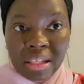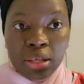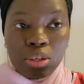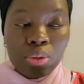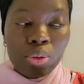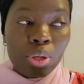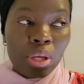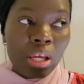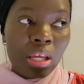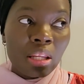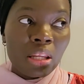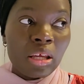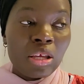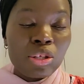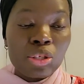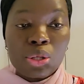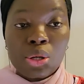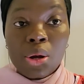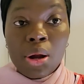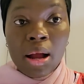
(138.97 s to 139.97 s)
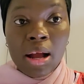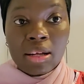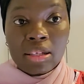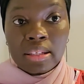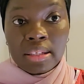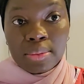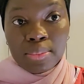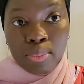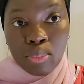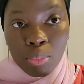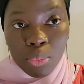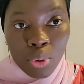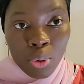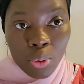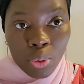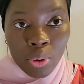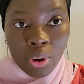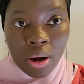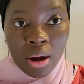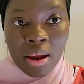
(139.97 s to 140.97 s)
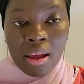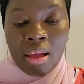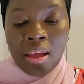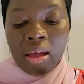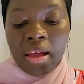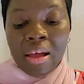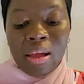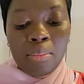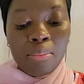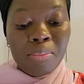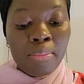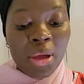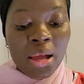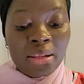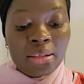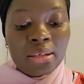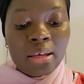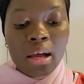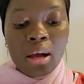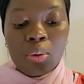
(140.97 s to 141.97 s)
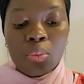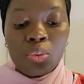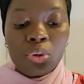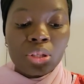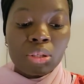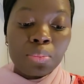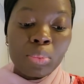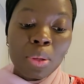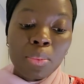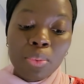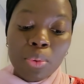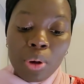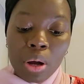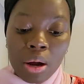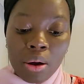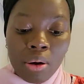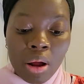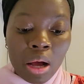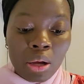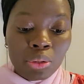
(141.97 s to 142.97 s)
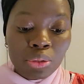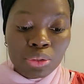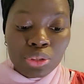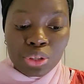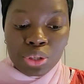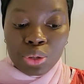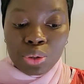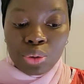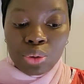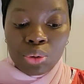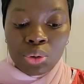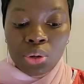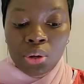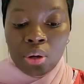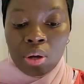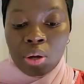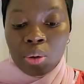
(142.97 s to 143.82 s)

then you can interact more and better with people around you,